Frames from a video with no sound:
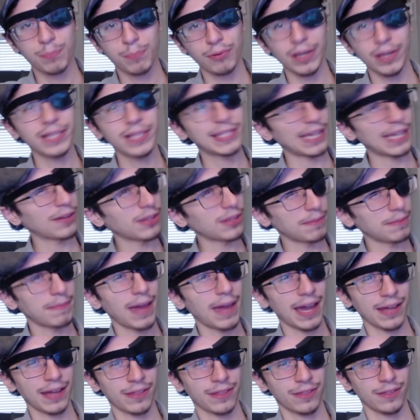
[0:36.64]
break down the
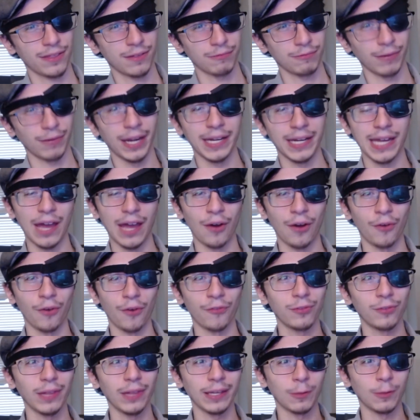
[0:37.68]
math right now of
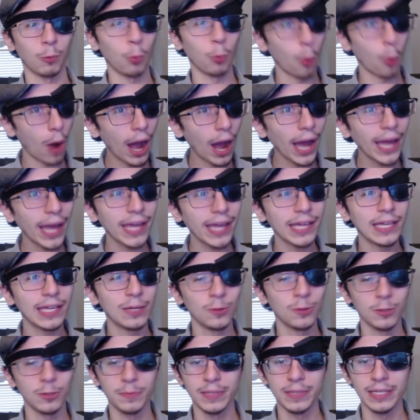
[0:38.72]
like why
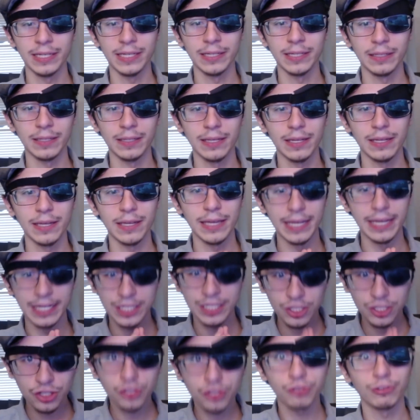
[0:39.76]
it would be
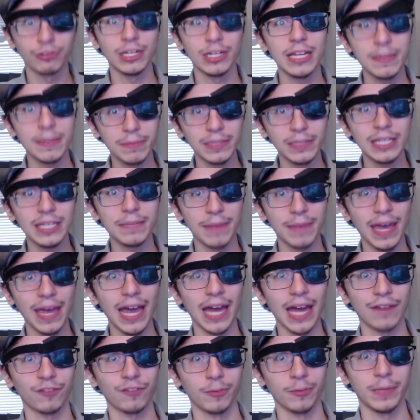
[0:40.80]
extremely
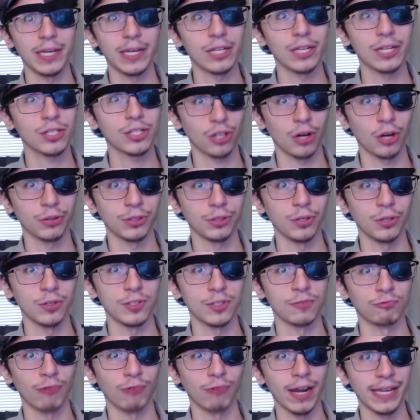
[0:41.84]
bad for me to start
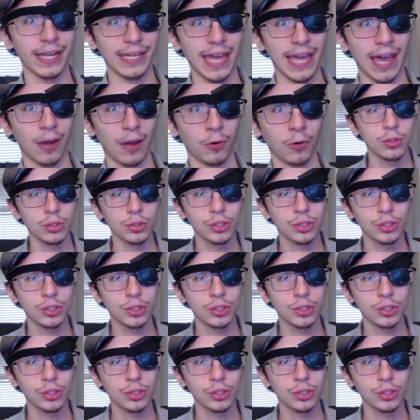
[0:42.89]
those right now.